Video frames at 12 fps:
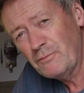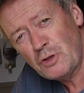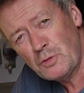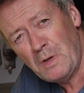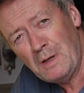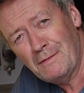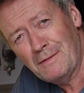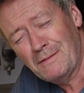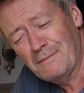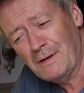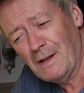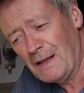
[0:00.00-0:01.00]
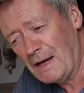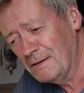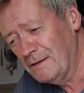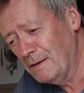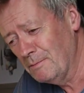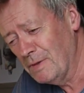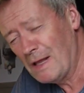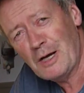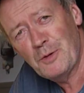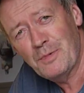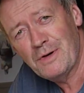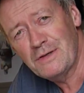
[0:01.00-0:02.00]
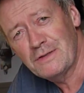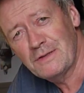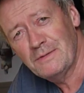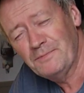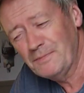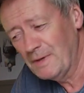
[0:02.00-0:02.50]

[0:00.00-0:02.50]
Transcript: just been collecting blackberries